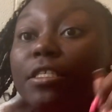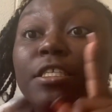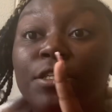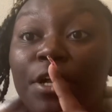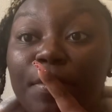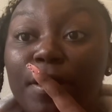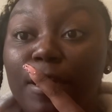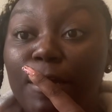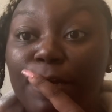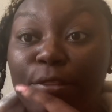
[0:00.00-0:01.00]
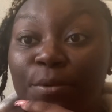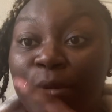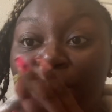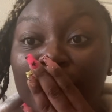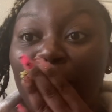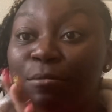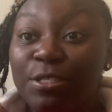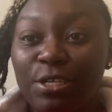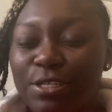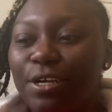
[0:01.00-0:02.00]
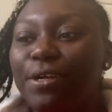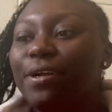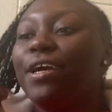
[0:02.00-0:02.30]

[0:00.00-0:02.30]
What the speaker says: This is gonna be a little longer than 3 minutes, I'm so sorry.